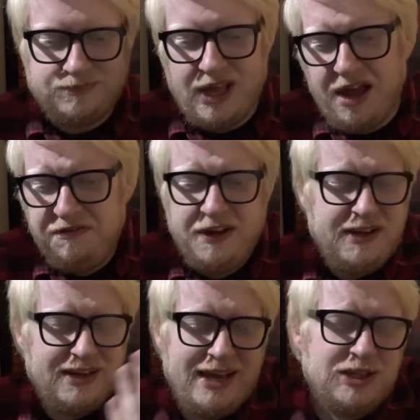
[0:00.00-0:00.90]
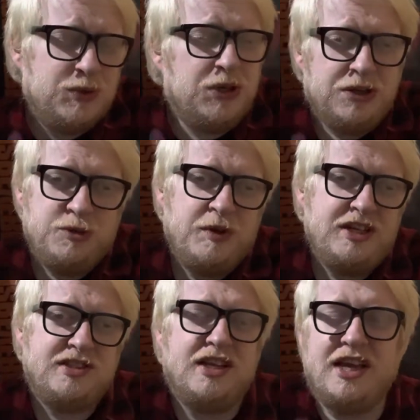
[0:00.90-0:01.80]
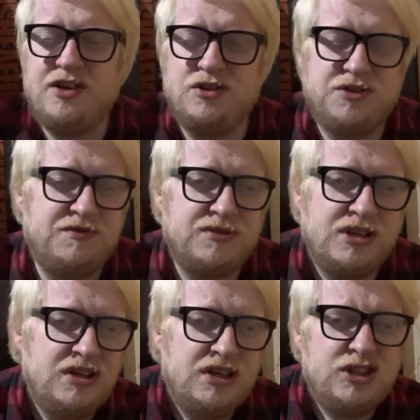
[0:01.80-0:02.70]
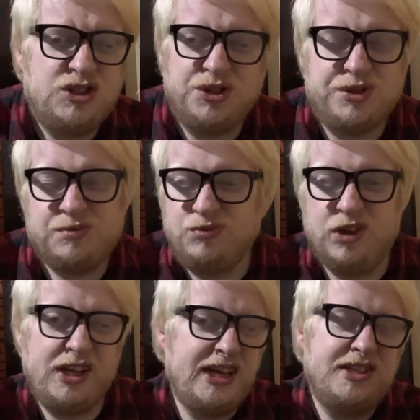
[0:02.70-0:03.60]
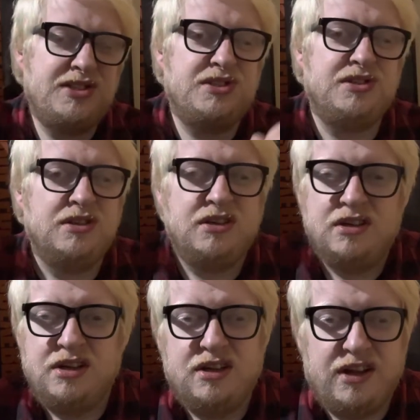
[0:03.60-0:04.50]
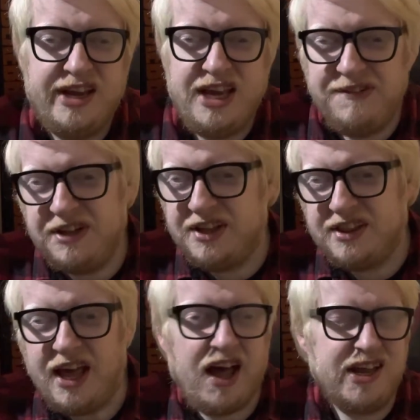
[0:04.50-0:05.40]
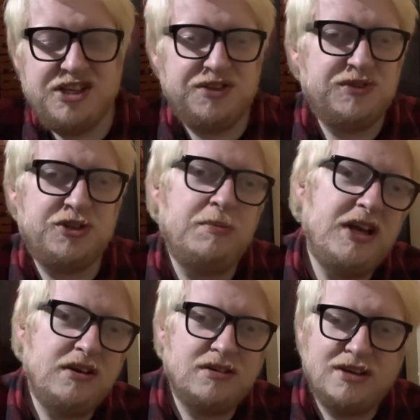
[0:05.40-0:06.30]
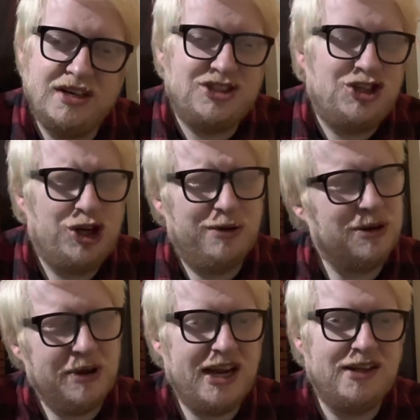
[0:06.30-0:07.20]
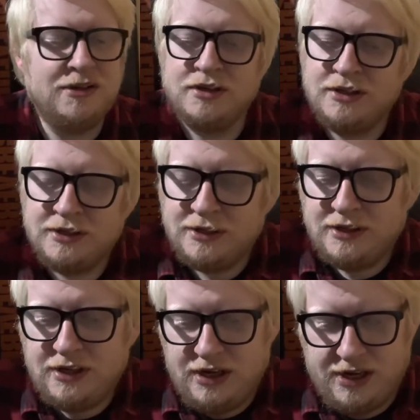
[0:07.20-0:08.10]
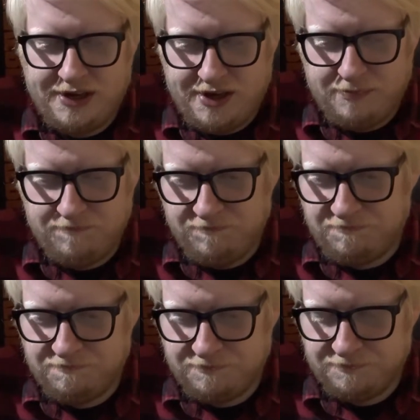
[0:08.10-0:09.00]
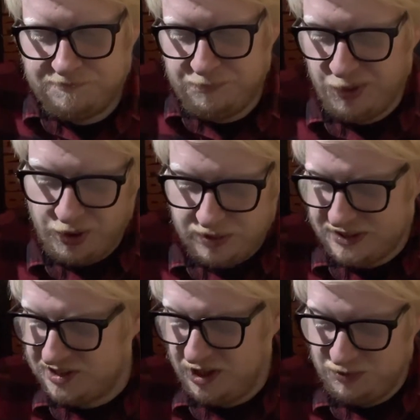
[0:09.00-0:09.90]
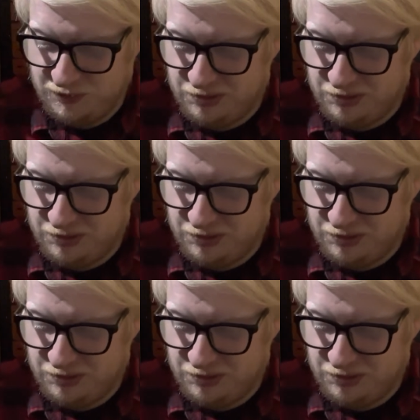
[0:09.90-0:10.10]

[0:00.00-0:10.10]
I think it's one of those beers that they could have just released, like, even at the height of summer. Do you know what I mean? But in terms of